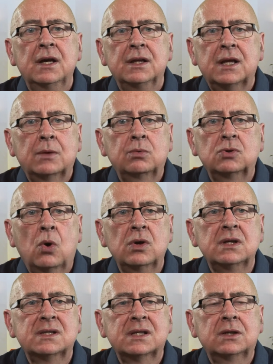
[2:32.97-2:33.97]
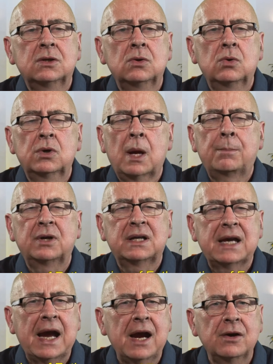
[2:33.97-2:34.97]
that would only secure a
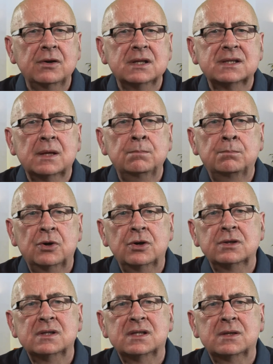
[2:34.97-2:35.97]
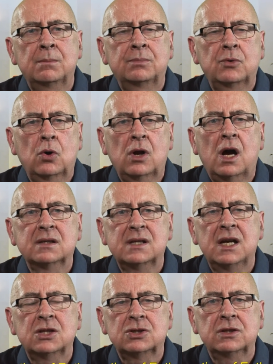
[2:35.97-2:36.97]
precarious and burdensome
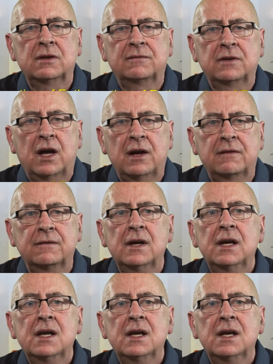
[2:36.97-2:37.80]
prolongation of life